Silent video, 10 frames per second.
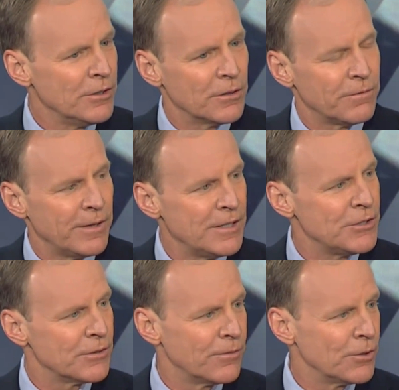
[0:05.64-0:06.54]
your
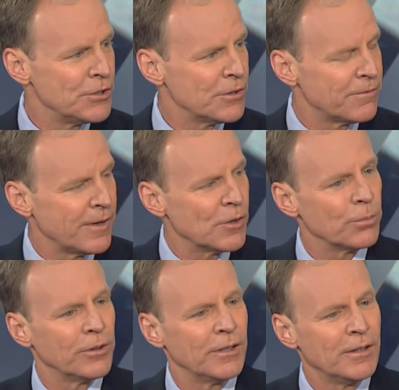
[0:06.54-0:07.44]
face, your voice, your
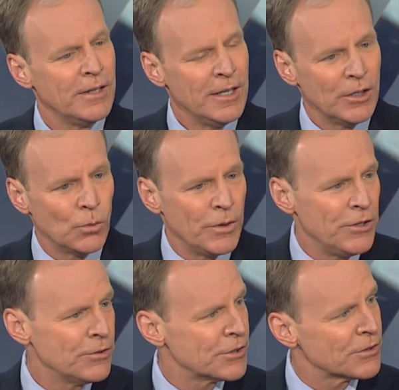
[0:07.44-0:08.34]
fingerprint. And we use